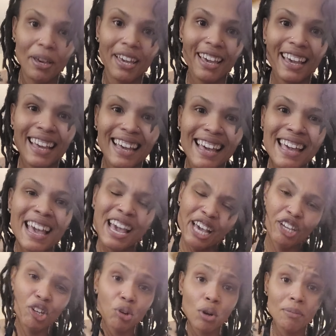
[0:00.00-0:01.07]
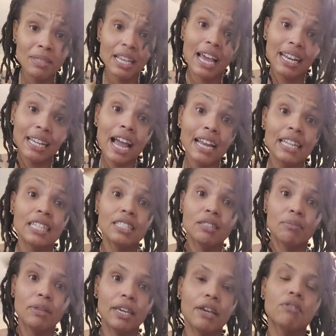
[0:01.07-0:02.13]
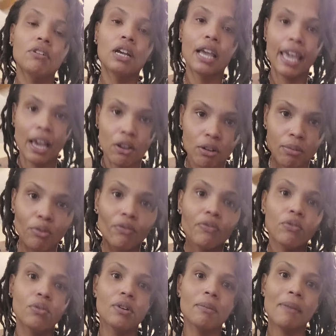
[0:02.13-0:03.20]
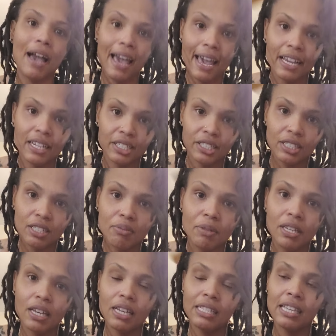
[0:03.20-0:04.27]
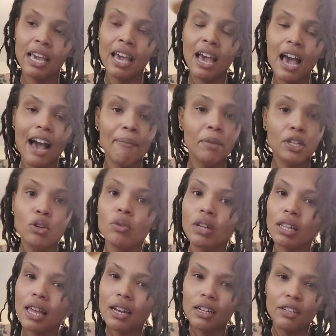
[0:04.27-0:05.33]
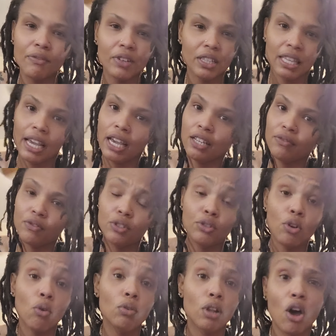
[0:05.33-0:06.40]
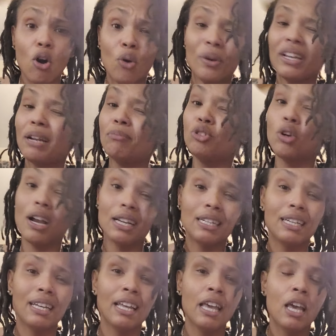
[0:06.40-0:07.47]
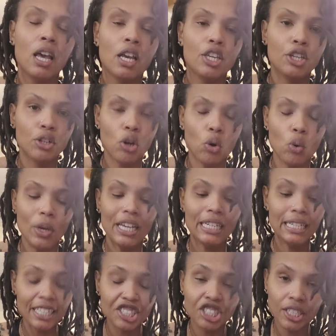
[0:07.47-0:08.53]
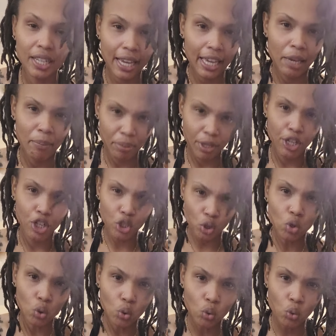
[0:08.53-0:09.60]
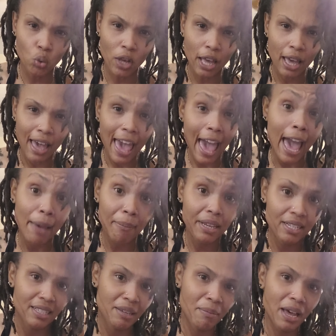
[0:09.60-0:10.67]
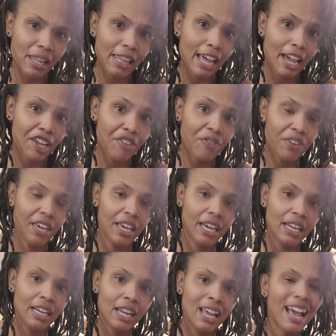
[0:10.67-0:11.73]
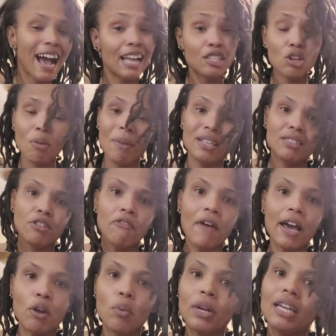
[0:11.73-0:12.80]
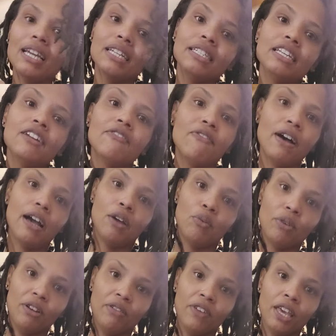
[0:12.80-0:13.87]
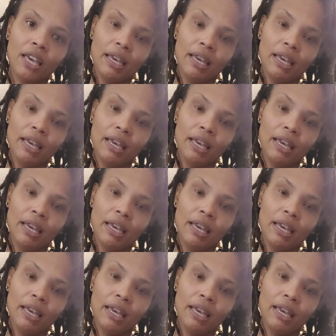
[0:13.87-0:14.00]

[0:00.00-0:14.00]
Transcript: you know what I'm saying? I need, I need to be held accountable for my actions because I've been doing a lot of different things for so long and I'm trying to, you know, initiate and put new habits in my life. And I told myself I don't want to identify with